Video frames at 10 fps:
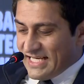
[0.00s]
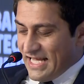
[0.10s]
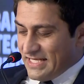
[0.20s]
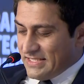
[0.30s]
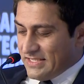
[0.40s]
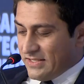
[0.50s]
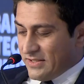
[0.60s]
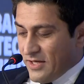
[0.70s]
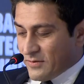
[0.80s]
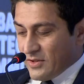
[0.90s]
end to
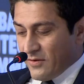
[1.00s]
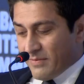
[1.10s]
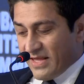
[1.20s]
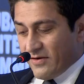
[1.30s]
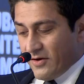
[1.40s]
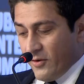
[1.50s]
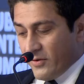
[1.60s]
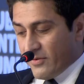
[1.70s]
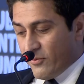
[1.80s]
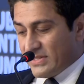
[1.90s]
note on. Matthew
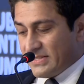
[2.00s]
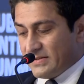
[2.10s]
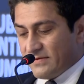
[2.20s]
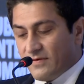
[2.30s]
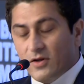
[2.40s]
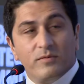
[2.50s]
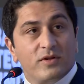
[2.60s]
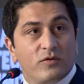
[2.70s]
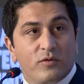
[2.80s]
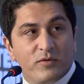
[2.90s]
Koder, the President of
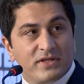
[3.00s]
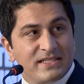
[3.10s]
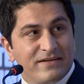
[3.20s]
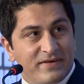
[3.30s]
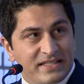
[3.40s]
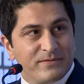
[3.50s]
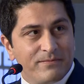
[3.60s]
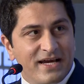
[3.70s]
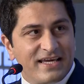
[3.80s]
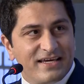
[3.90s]
Global Corporates and Investment
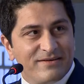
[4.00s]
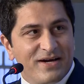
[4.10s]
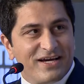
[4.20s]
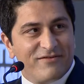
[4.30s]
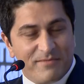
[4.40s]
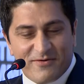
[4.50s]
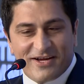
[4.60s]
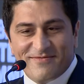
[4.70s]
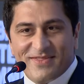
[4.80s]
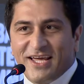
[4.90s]
Banking at Bank of
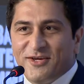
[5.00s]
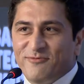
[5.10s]
America. Thank you.